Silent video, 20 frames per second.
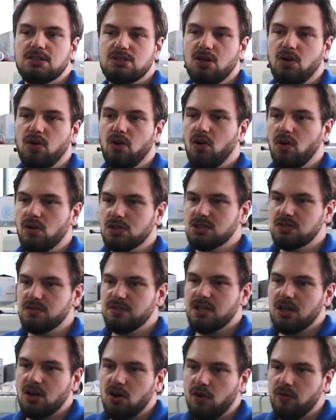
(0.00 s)
So also
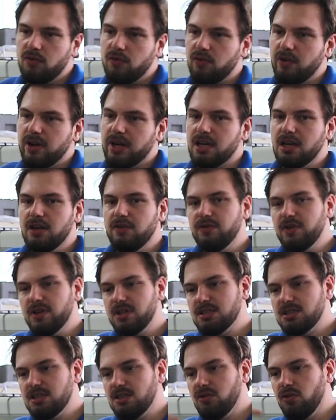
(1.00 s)
we are offering if
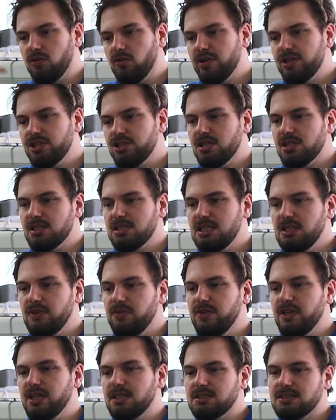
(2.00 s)
the original
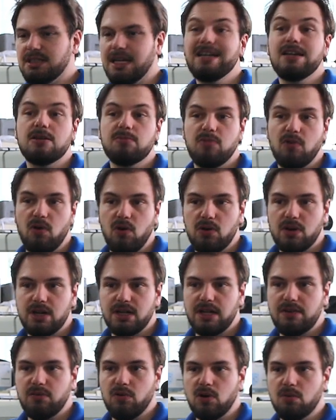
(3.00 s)
Zieh-Fix getting
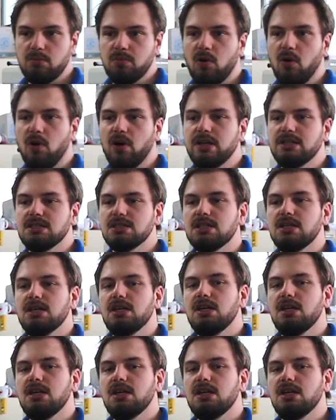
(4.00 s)
broken at one point,